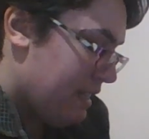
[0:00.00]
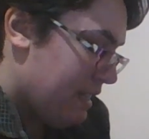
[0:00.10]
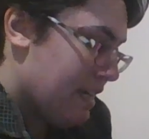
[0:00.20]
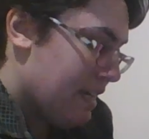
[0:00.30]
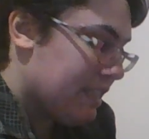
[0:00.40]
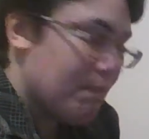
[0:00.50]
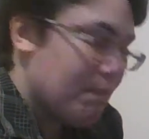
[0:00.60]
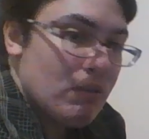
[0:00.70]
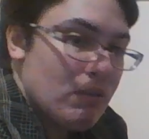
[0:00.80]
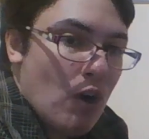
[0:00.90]
"Is the
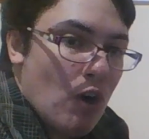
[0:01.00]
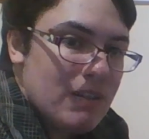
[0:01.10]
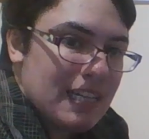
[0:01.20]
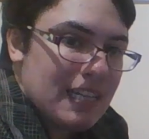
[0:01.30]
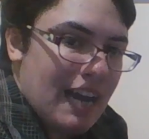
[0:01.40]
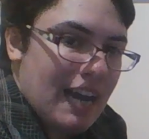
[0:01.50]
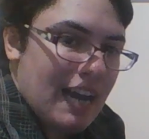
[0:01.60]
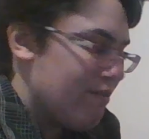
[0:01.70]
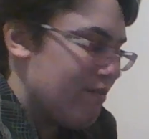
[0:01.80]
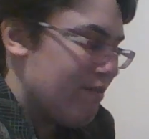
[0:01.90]
boat an ocean
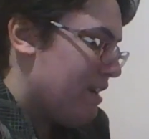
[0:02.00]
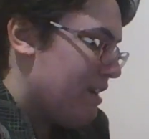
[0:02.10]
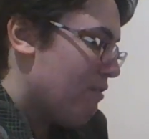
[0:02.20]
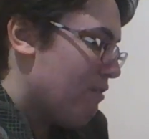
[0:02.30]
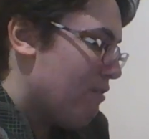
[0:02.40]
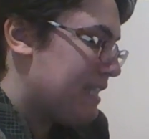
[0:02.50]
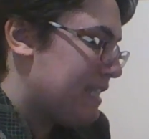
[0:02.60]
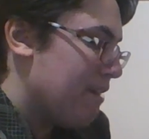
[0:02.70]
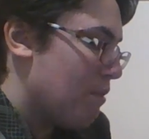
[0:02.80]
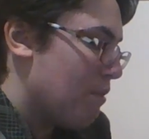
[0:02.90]
liner or a
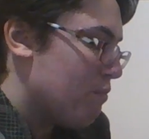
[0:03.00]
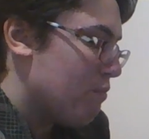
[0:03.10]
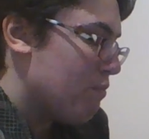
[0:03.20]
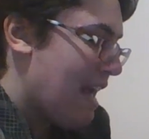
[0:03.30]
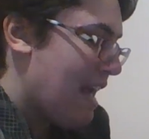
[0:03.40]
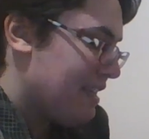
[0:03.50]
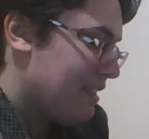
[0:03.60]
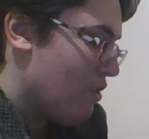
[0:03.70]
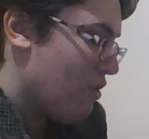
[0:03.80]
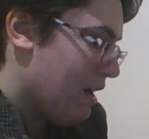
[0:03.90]
sailboat?" asked
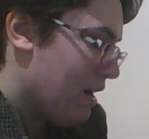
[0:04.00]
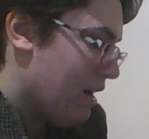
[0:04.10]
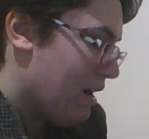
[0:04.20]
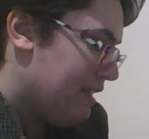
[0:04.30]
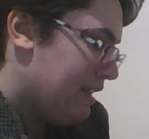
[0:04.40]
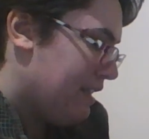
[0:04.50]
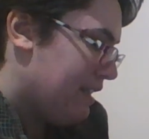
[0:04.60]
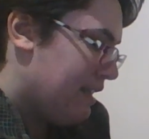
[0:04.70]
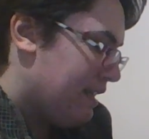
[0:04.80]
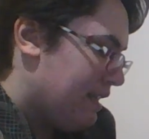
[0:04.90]
Noah.
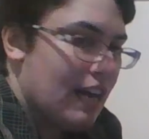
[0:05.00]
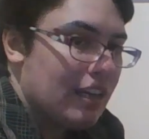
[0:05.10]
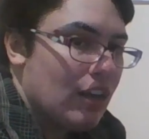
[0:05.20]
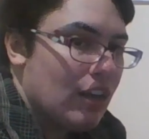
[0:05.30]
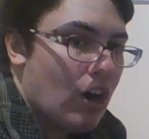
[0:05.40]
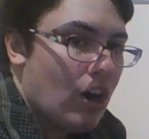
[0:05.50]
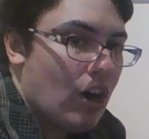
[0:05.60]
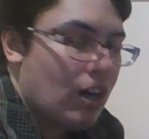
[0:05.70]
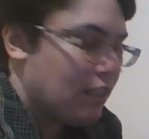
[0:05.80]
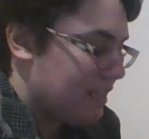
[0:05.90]
"A
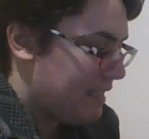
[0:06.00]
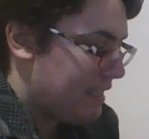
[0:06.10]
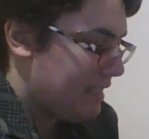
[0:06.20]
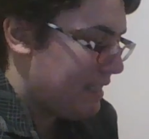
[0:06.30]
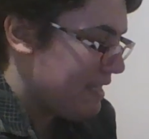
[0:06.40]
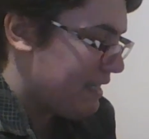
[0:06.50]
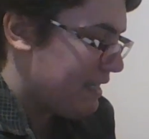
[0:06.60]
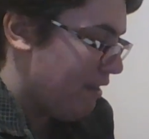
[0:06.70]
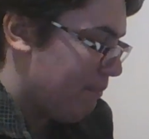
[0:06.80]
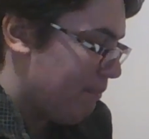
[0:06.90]
long, steady
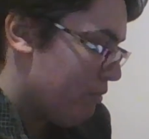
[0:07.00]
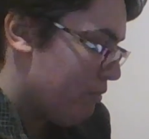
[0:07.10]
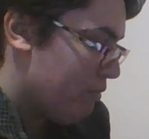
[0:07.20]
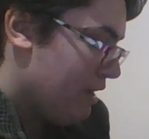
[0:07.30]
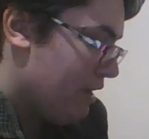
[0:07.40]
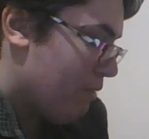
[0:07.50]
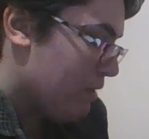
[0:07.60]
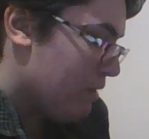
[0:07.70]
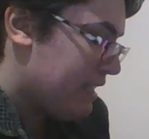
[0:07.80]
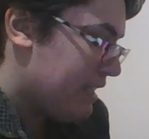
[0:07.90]
sailboat with
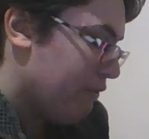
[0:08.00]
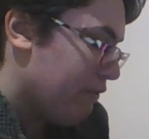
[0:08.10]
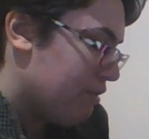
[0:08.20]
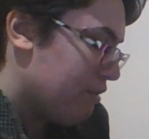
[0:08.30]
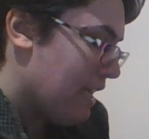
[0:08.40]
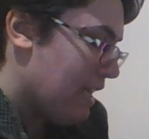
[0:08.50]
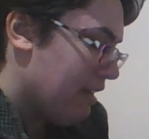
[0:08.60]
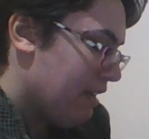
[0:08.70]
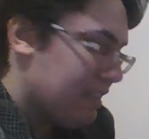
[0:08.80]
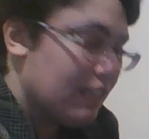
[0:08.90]
silver
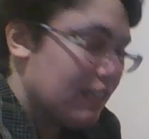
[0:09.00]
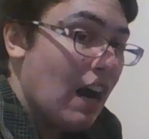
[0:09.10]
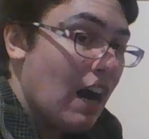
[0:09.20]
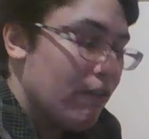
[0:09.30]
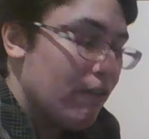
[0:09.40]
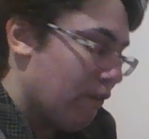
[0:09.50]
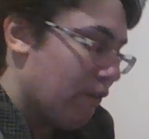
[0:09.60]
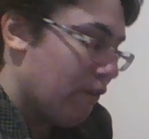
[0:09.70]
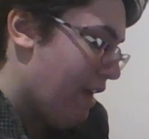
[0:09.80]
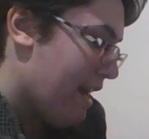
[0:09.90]
sails and colorful
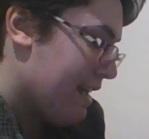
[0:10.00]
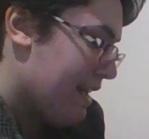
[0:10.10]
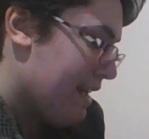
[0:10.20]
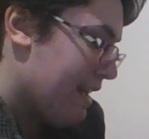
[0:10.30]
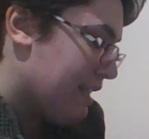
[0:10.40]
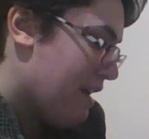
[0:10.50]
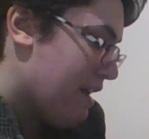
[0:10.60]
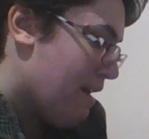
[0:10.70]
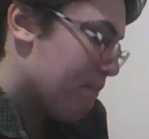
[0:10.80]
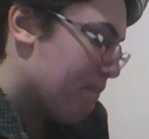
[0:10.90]
flags
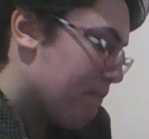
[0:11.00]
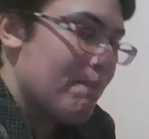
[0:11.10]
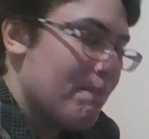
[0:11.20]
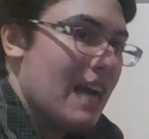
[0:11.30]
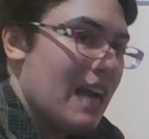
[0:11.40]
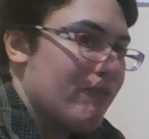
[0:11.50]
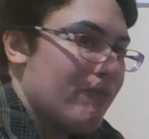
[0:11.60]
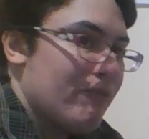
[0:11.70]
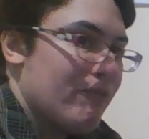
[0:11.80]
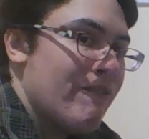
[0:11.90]
brought back
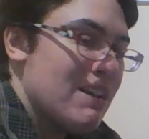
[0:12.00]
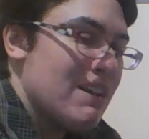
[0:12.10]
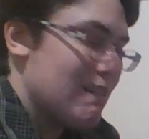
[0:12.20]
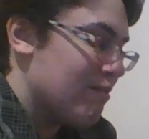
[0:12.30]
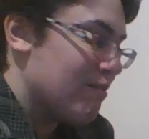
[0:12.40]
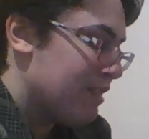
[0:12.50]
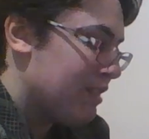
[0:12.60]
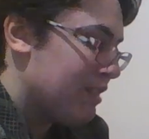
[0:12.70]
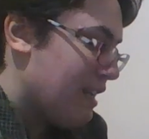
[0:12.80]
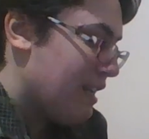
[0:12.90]
from
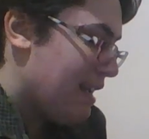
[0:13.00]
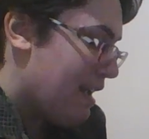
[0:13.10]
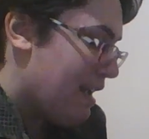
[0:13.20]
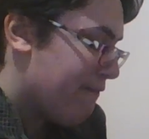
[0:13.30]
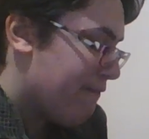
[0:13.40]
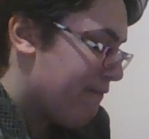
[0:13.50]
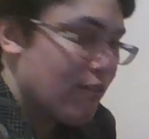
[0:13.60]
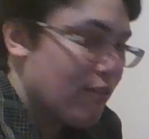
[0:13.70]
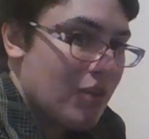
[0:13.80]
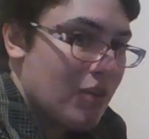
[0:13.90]
adventures in
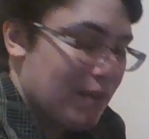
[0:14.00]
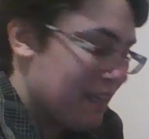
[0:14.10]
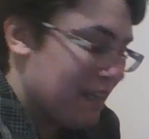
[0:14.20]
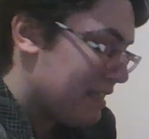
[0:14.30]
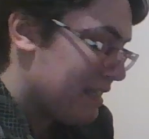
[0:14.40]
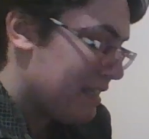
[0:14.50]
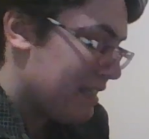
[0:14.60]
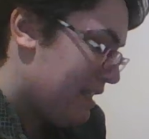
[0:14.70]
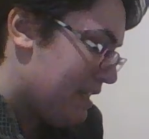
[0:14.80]
faraway places."